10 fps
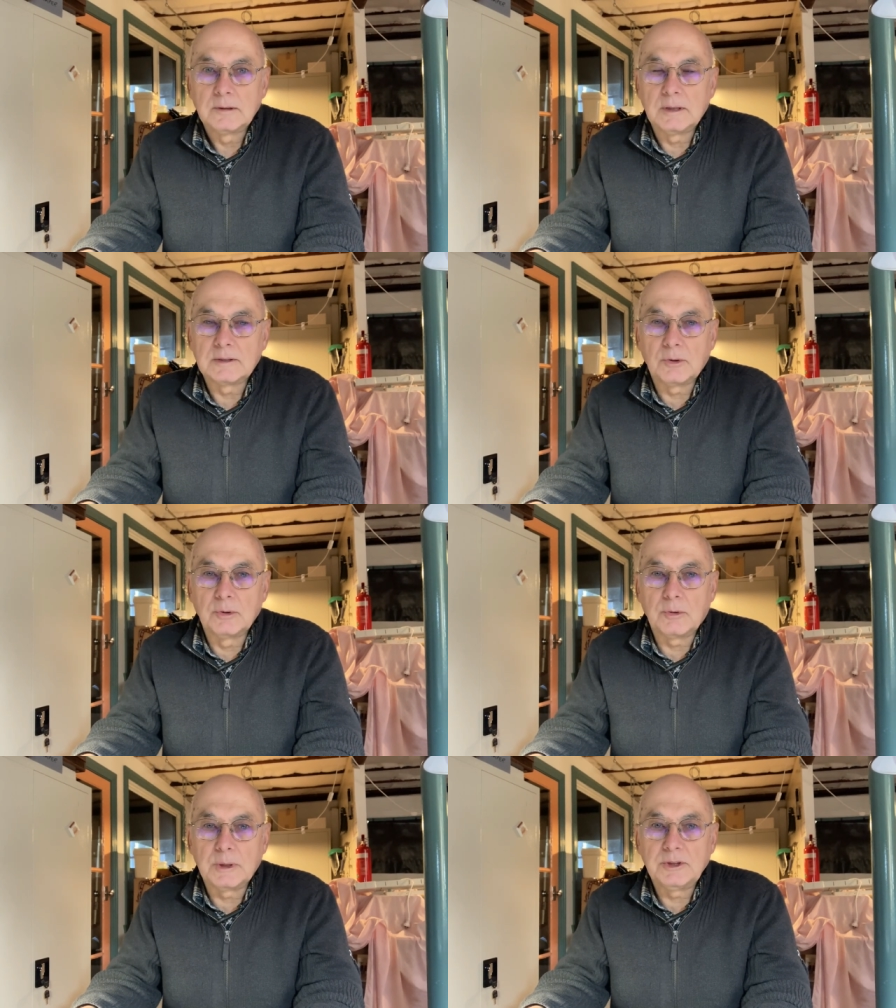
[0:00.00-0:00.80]
So that's
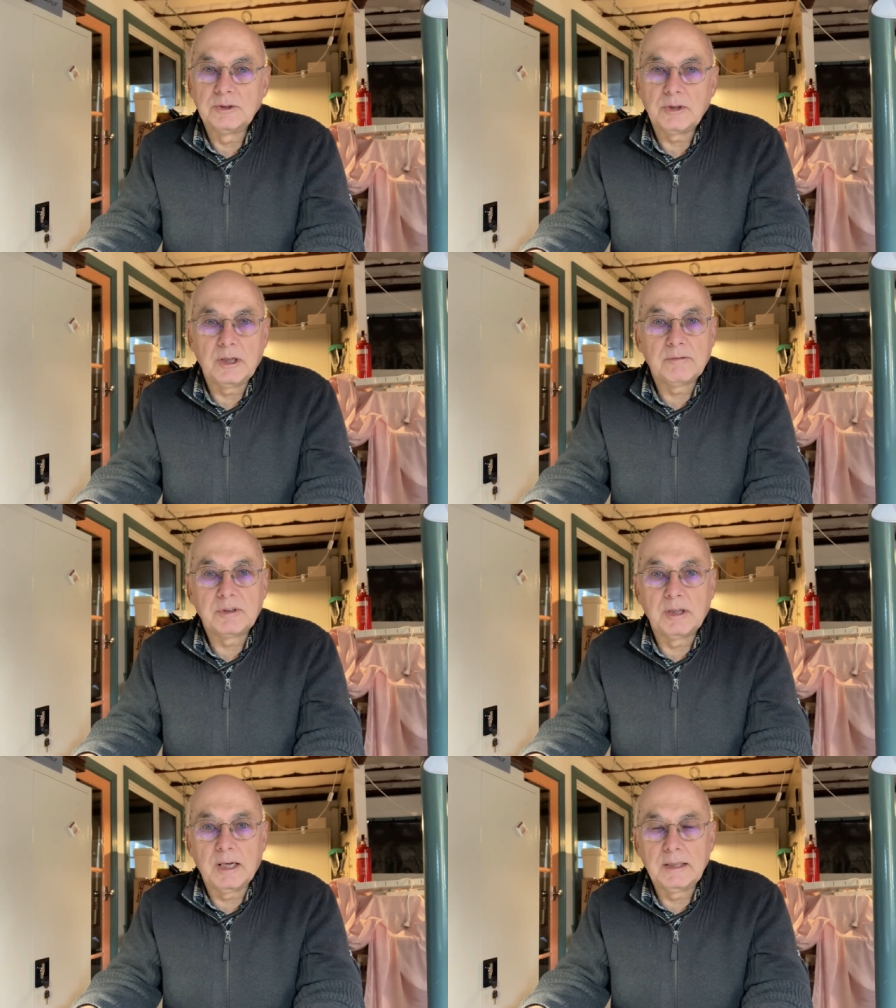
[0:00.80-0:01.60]
all the questions I have
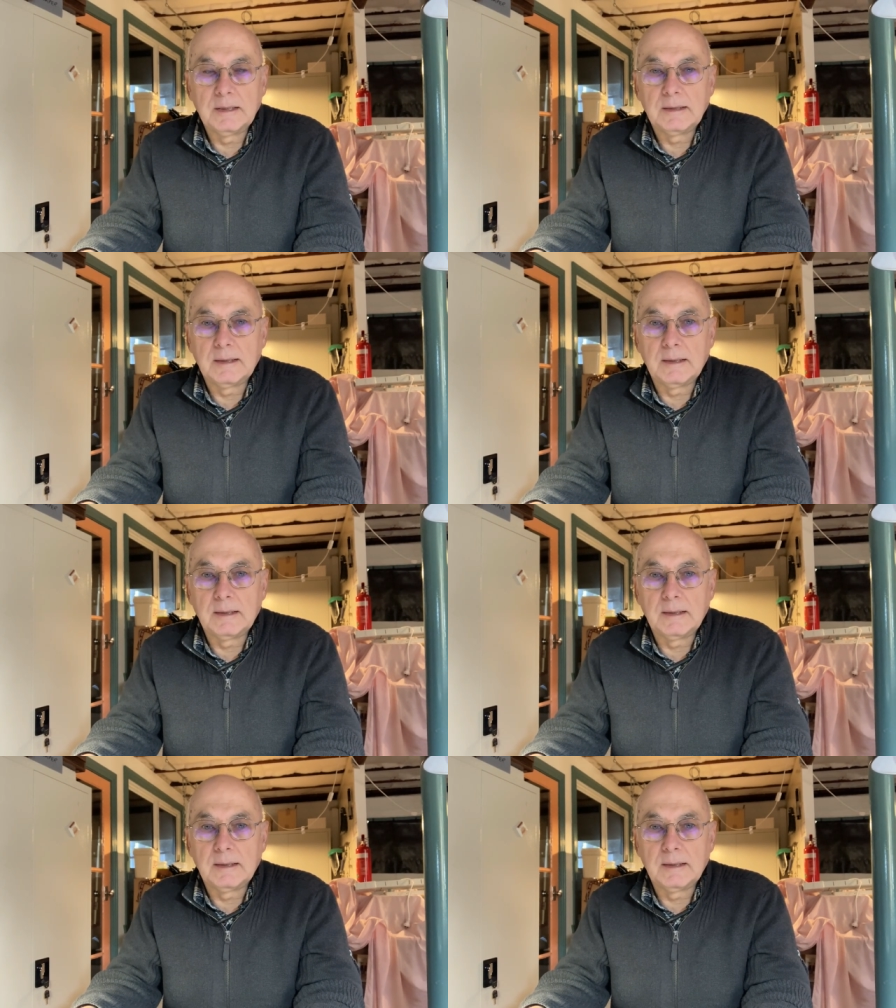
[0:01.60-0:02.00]
today.